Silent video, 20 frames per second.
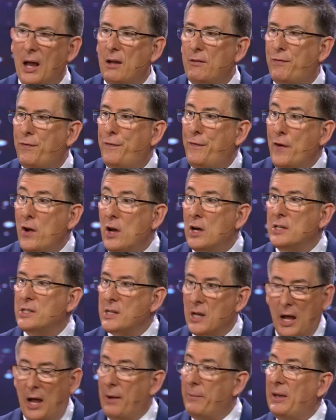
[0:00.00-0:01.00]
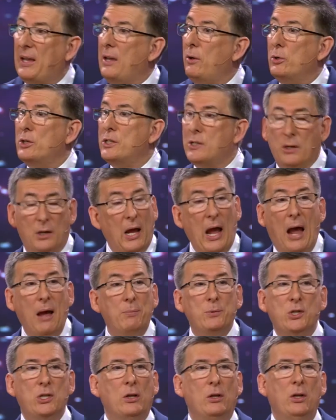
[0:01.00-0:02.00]
At first, I mean, he was
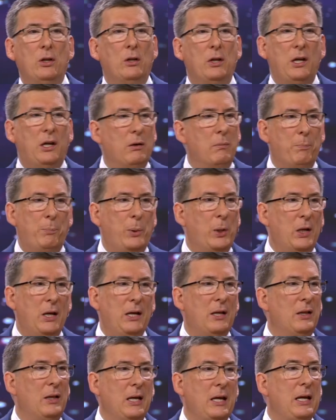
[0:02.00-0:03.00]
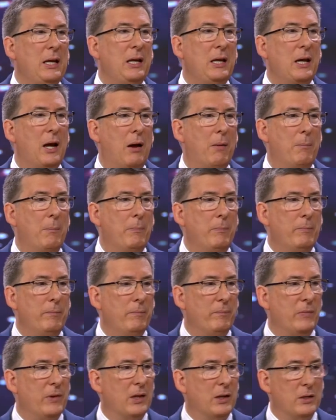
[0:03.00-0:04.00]
absolutely, completely um,
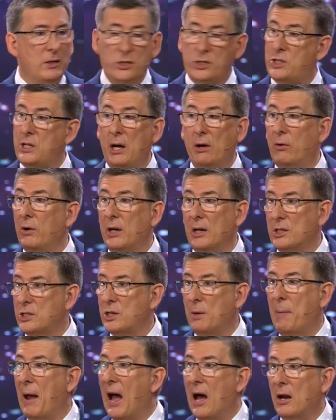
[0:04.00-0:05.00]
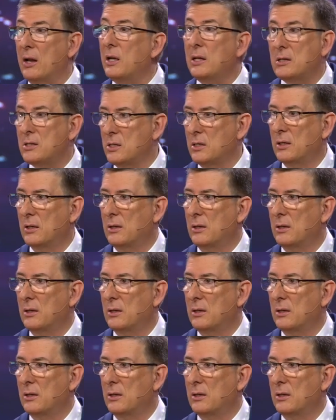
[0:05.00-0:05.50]
serious about it